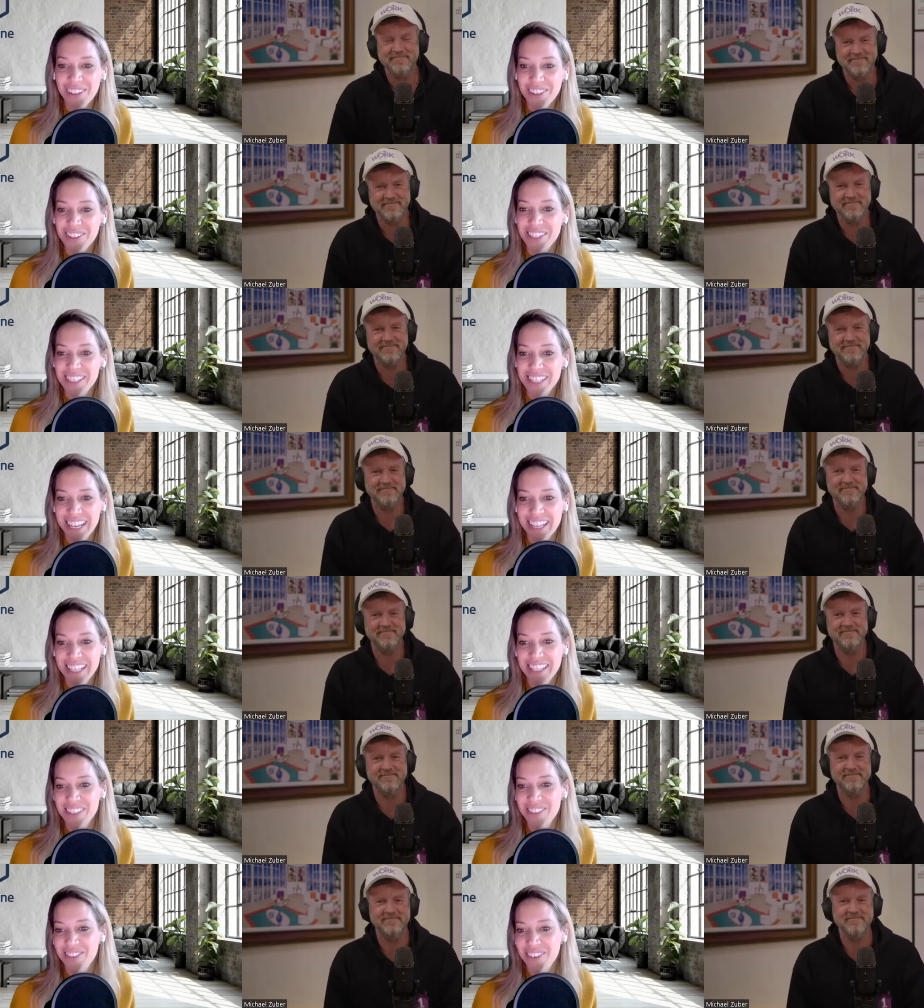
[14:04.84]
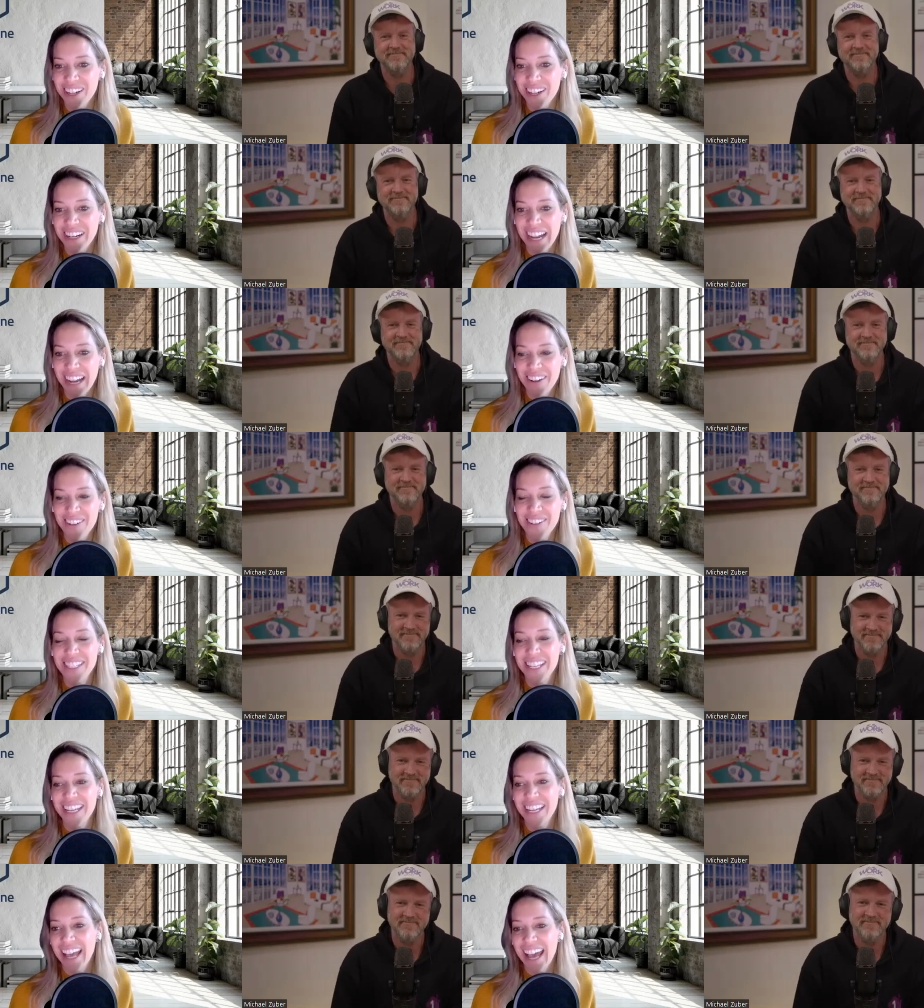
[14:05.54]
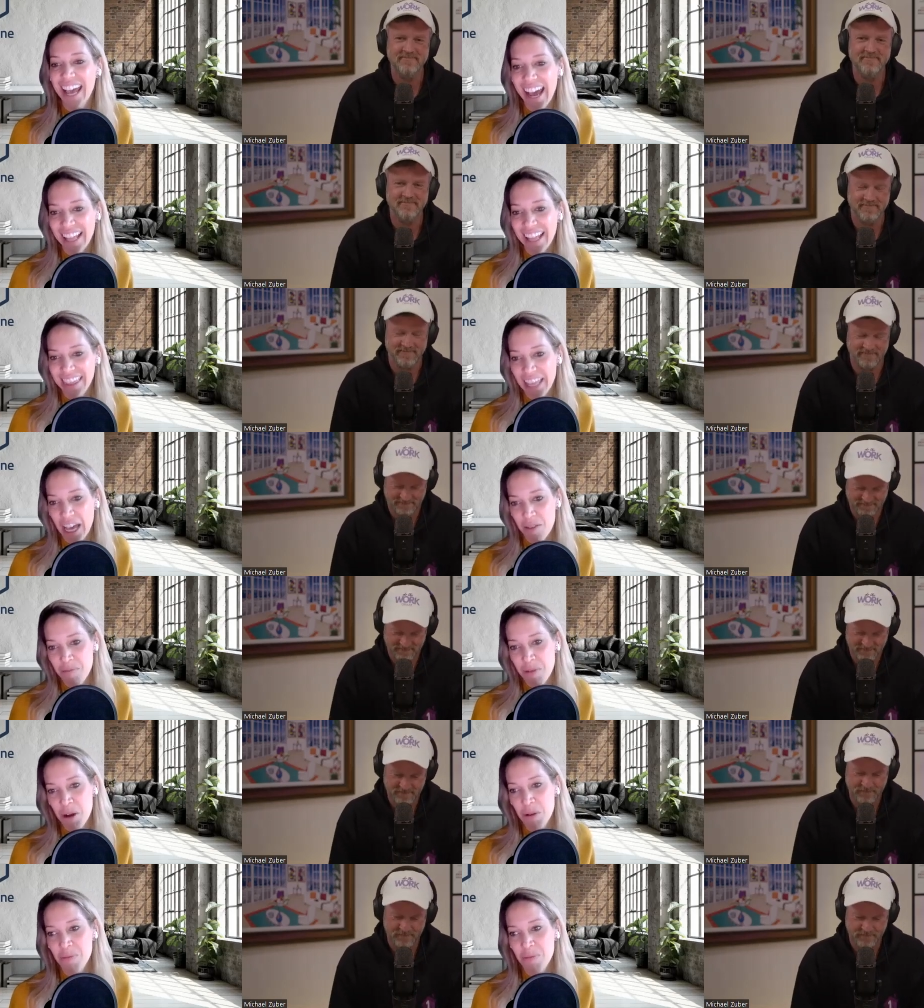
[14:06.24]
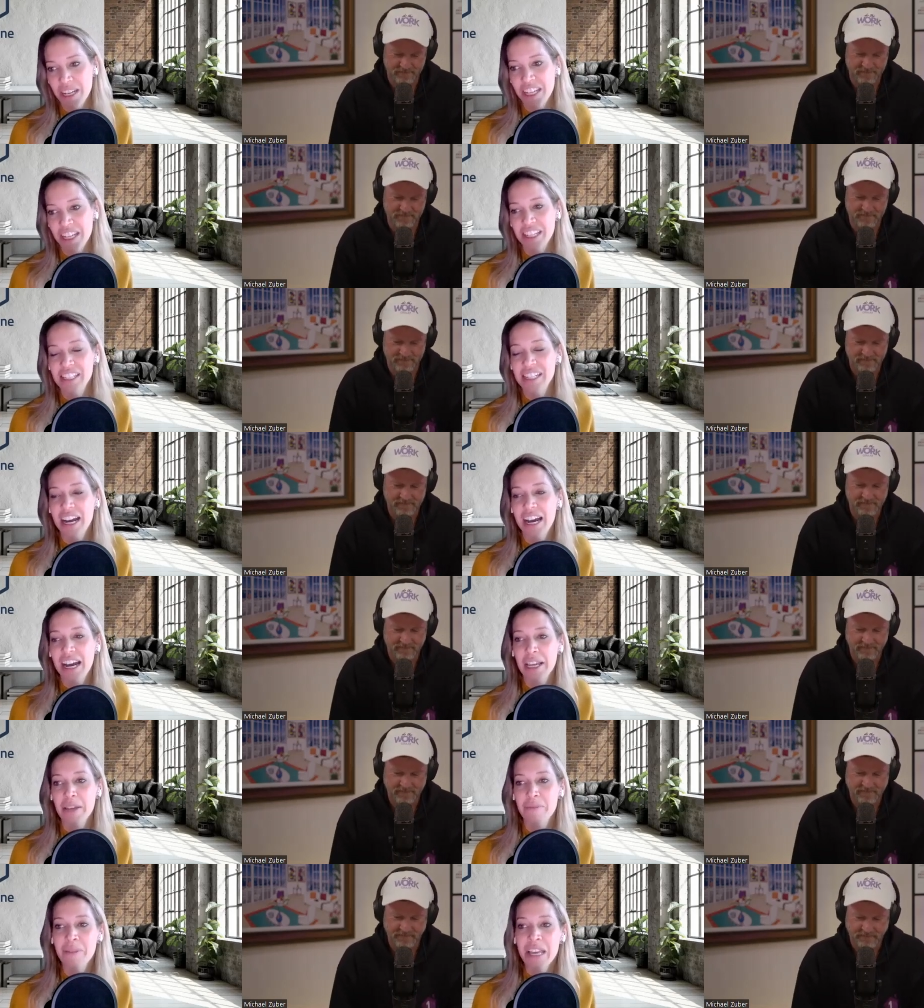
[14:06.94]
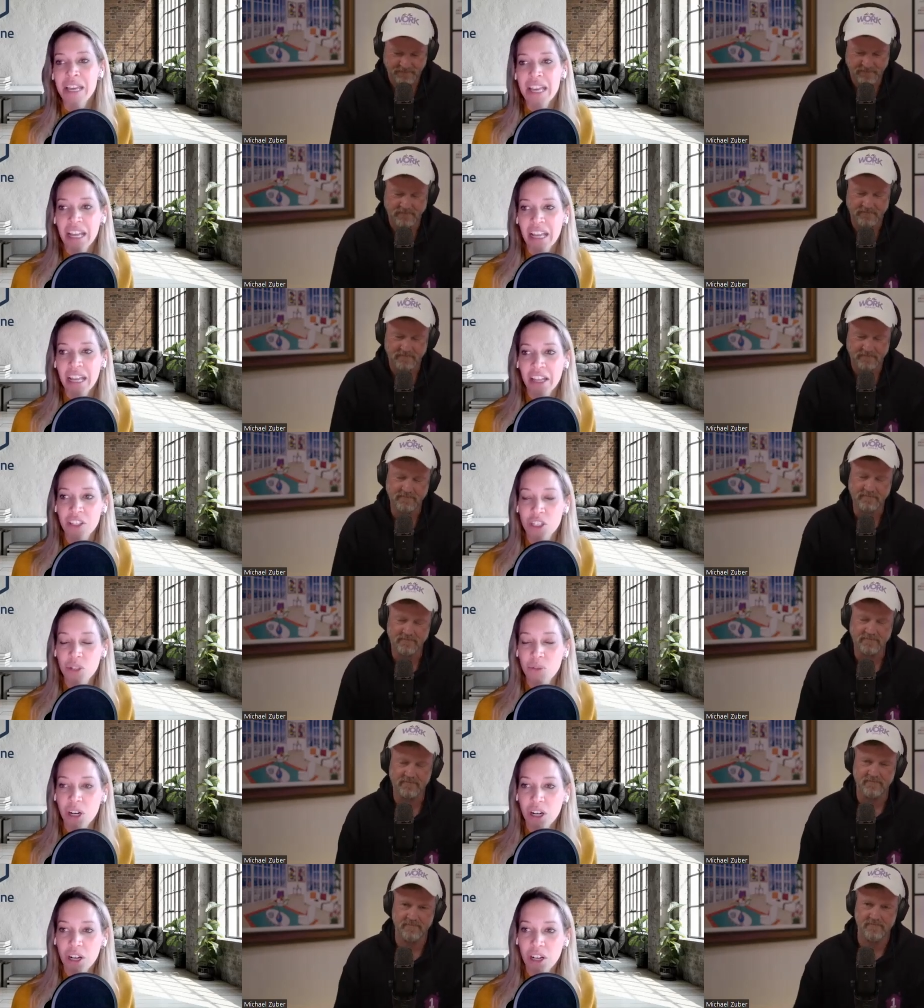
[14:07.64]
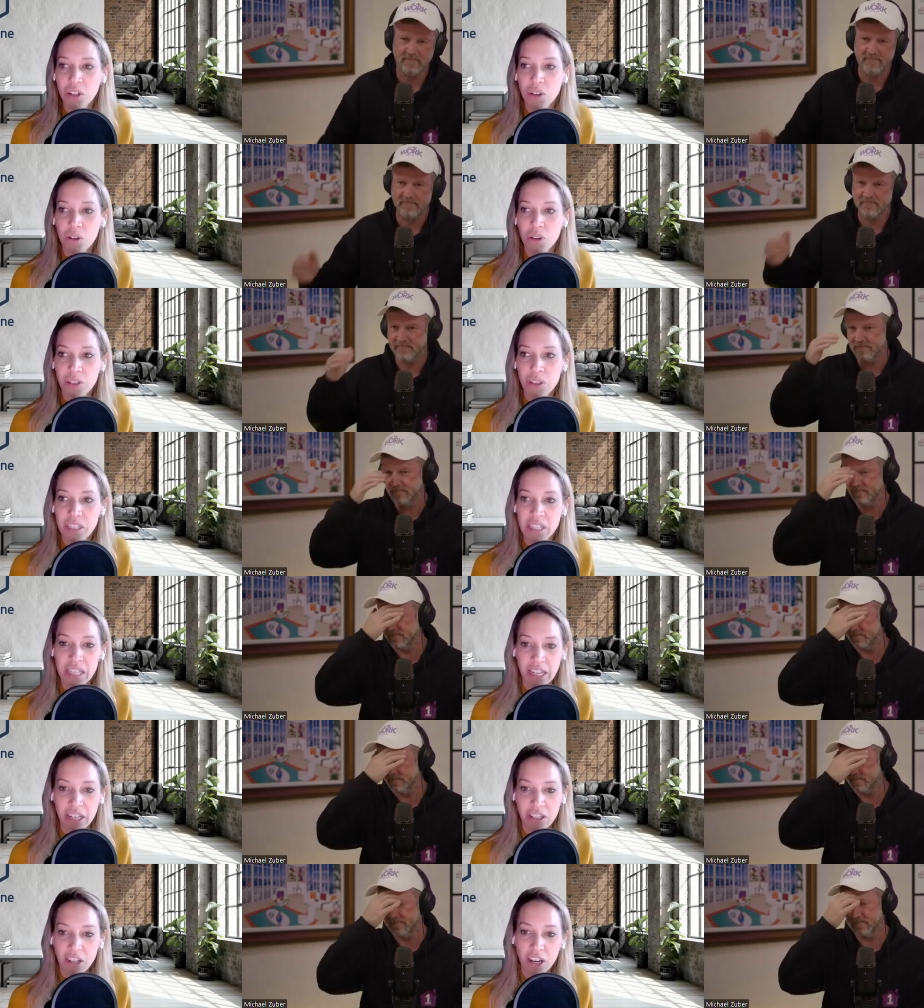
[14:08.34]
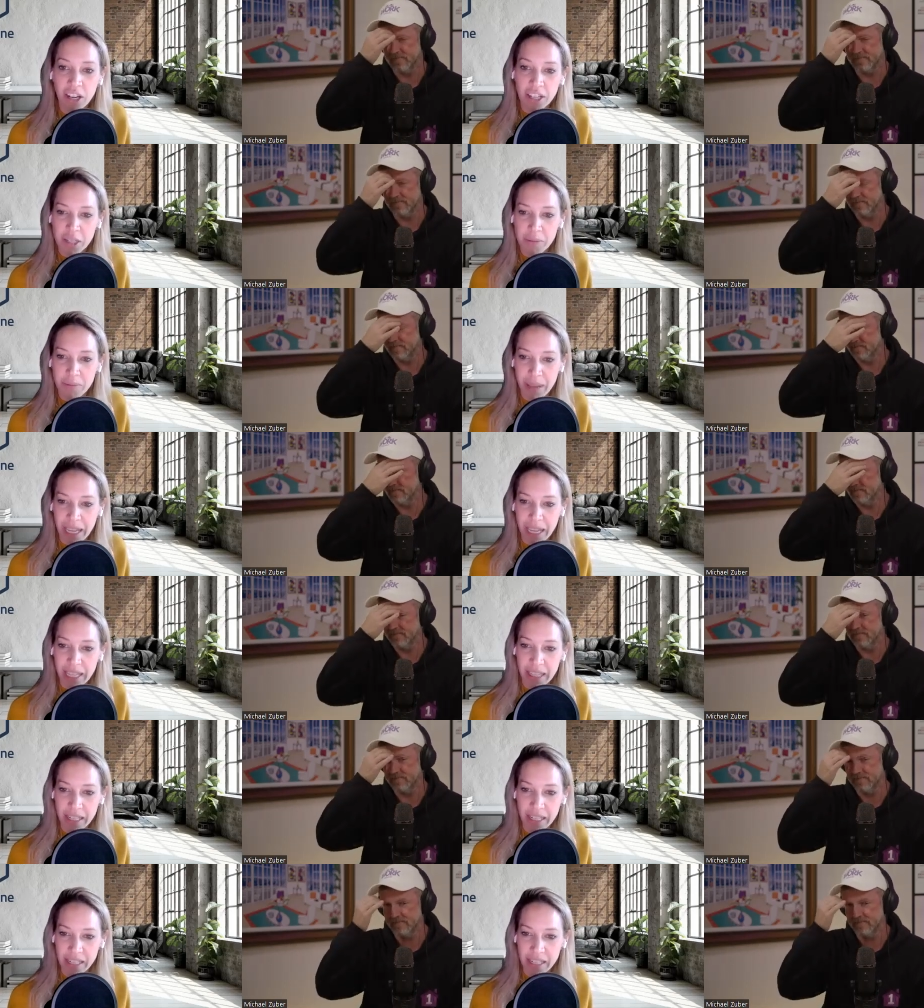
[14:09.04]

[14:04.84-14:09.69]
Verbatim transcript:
Speaker 1: your state's fair housing at that moment in time. And so our goal is like not to make the